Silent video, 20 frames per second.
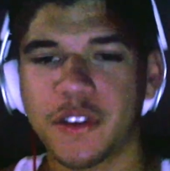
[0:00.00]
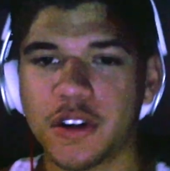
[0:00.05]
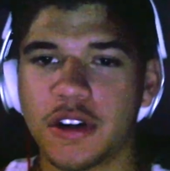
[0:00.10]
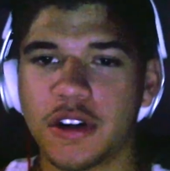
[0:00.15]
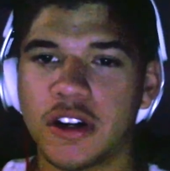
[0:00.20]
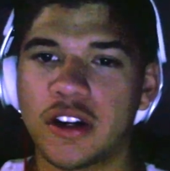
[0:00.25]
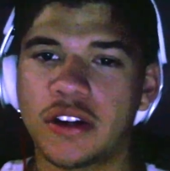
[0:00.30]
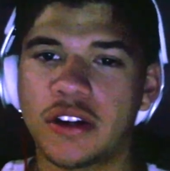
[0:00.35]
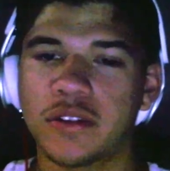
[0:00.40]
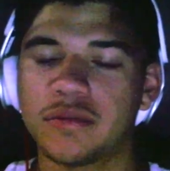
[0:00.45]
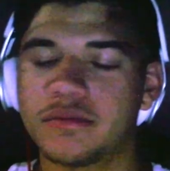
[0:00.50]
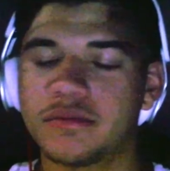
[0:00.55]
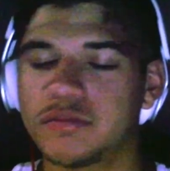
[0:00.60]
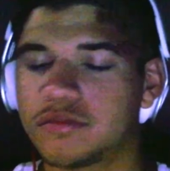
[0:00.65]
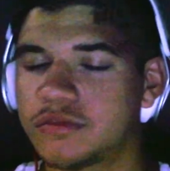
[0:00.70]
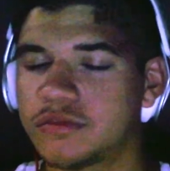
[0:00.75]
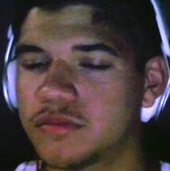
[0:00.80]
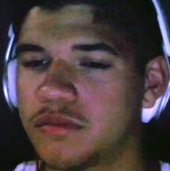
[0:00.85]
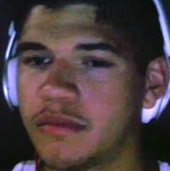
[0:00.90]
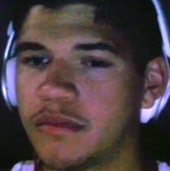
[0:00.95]
I love it
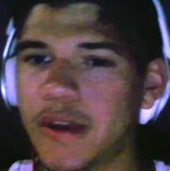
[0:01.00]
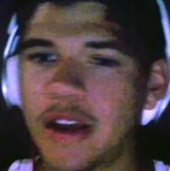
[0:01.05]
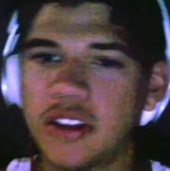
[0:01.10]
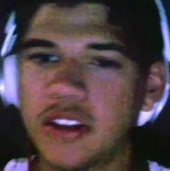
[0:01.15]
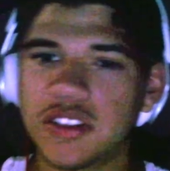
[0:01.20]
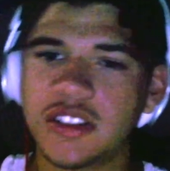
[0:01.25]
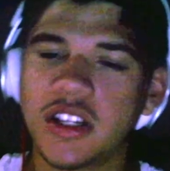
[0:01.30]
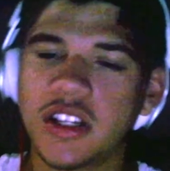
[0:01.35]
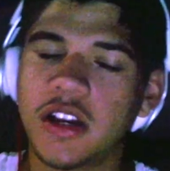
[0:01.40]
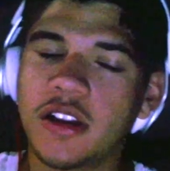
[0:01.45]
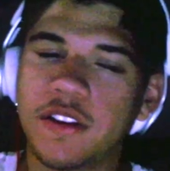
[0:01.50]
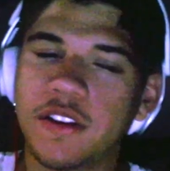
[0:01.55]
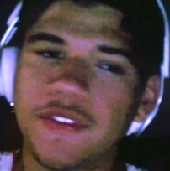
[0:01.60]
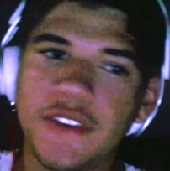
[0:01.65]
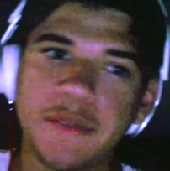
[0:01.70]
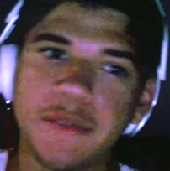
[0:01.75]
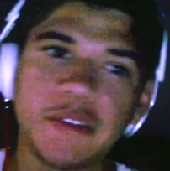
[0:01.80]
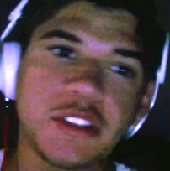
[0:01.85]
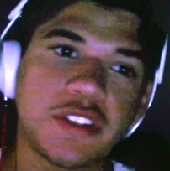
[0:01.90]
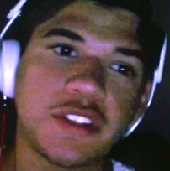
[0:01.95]
for, um,
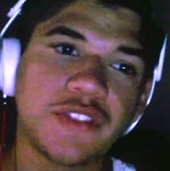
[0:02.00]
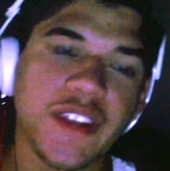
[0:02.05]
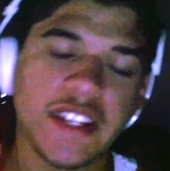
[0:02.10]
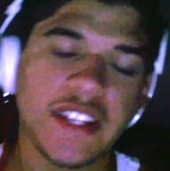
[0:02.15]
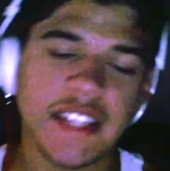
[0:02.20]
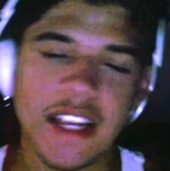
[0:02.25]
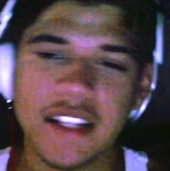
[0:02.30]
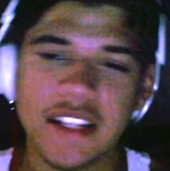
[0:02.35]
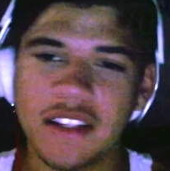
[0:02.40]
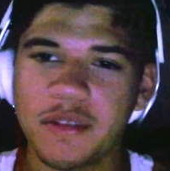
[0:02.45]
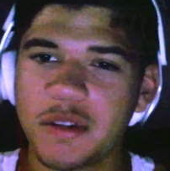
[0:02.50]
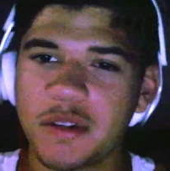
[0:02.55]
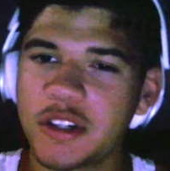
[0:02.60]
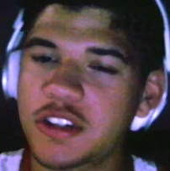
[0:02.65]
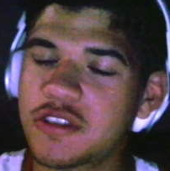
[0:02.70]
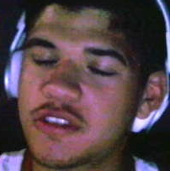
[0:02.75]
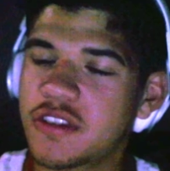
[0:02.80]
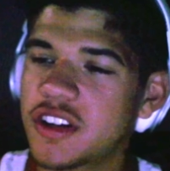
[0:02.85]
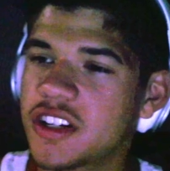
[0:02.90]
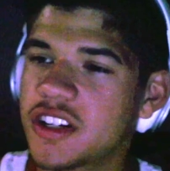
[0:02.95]
Miles, uh, Mr.
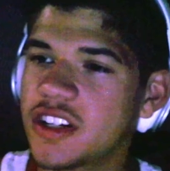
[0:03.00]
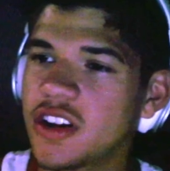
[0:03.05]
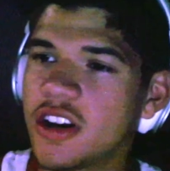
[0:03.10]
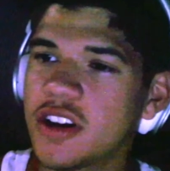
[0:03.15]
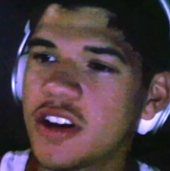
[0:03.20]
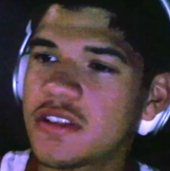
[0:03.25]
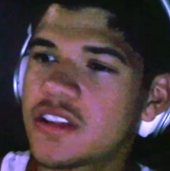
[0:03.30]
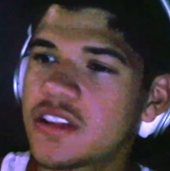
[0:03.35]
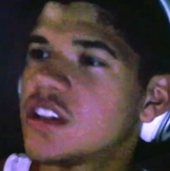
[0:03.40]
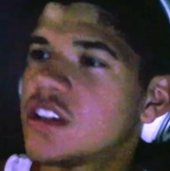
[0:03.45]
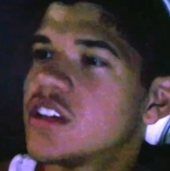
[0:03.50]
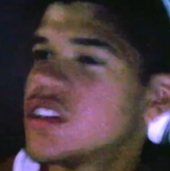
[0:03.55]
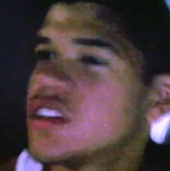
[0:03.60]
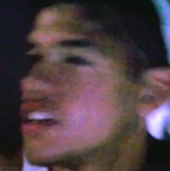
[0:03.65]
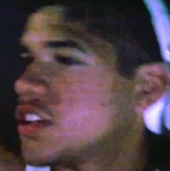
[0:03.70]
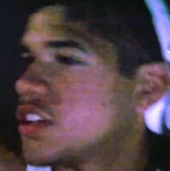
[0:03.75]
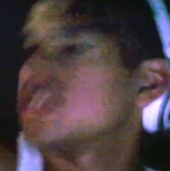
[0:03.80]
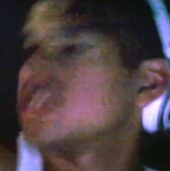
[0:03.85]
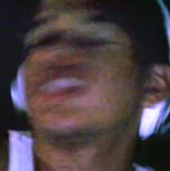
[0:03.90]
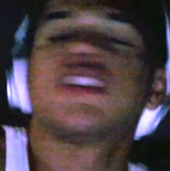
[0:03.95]
Fantastic with his stretchy
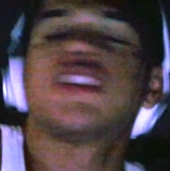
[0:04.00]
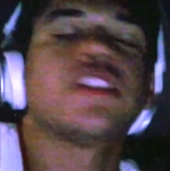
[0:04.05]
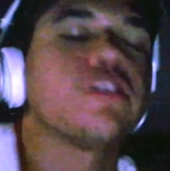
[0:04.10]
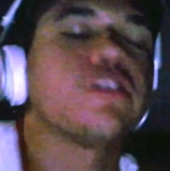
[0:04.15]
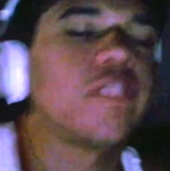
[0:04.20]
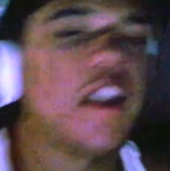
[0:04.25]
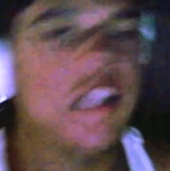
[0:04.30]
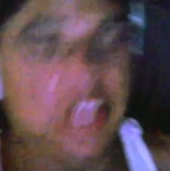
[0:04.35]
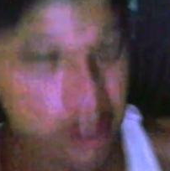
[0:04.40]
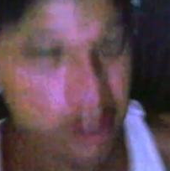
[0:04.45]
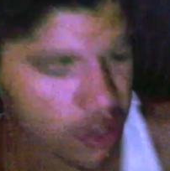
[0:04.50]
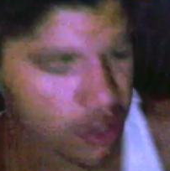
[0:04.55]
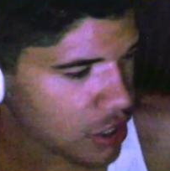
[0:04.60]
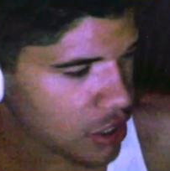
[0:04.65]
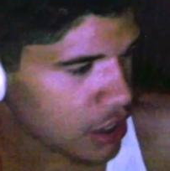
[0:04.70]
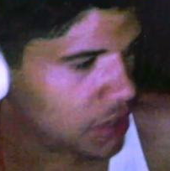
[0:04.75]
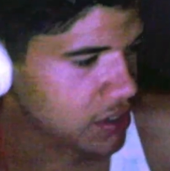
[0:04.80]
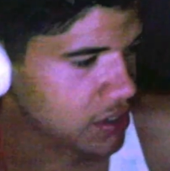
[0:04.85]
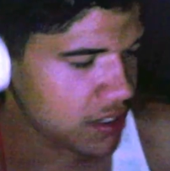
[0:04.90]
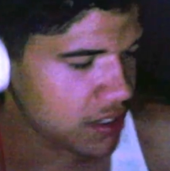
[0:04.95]
arms. Stretching
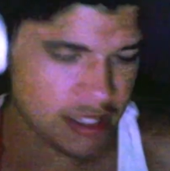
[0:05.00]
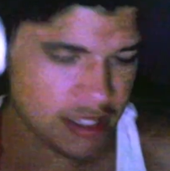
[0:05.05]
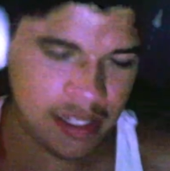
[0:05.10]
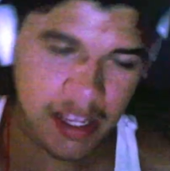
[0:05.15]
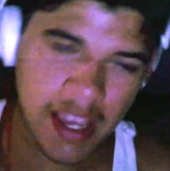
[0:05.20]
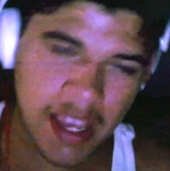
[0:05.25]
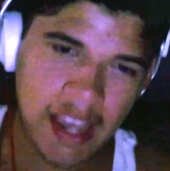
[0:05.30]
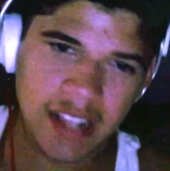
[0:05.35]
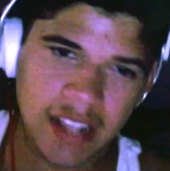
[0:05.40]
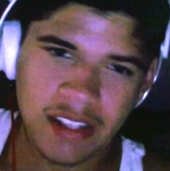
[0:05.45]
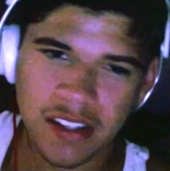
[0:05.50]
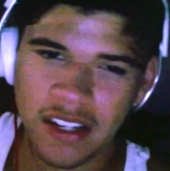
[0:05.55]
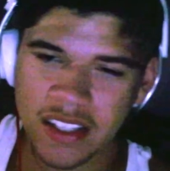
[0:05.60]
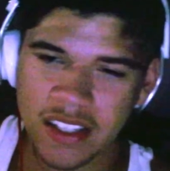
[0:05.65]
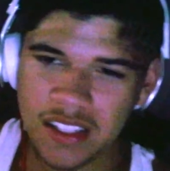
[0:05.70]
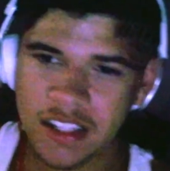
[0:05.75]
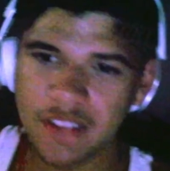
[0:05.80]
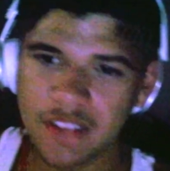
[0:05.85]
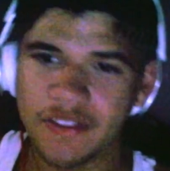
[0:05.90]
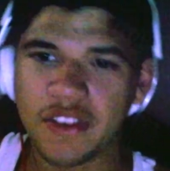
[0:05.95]
around his arms and his
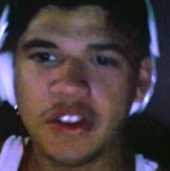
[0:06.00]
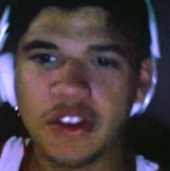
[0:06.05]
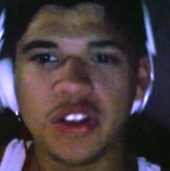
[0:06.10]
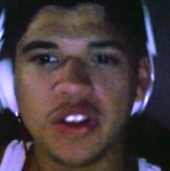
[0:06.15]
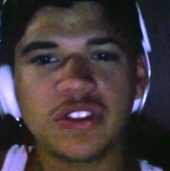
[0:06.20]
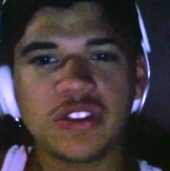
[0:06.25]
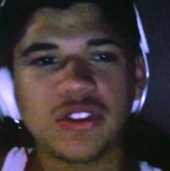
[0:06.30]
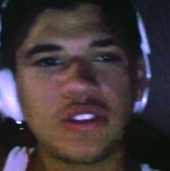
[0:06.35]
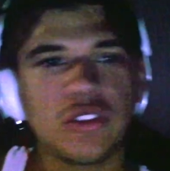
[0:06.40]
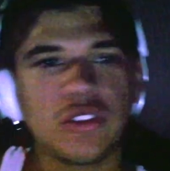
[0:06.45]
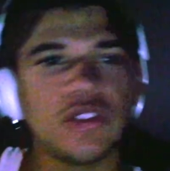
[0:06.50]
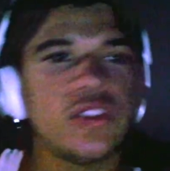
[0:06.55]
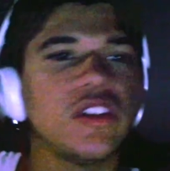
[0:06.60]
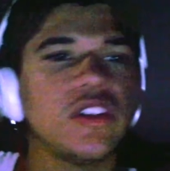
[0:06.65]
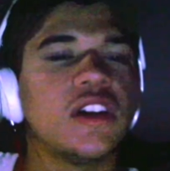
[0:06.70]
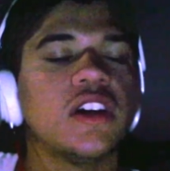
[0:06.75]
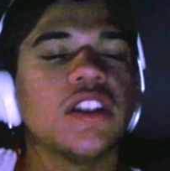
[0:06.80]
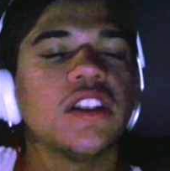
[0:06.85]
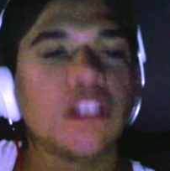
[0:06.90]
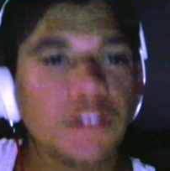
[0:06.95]
legs and all that stuff. That
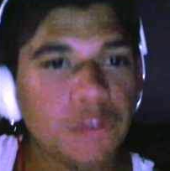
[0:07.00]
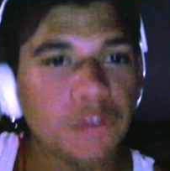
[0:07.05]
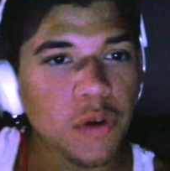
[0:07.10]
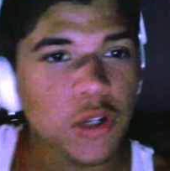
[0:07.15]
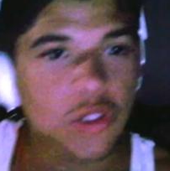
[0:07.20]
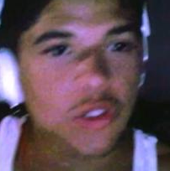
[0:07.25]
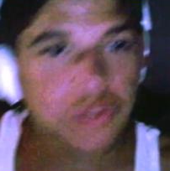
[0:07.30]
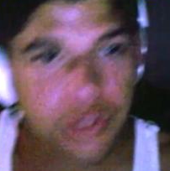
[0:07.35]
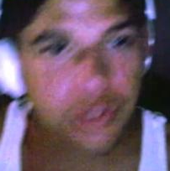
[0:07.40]
looks cool.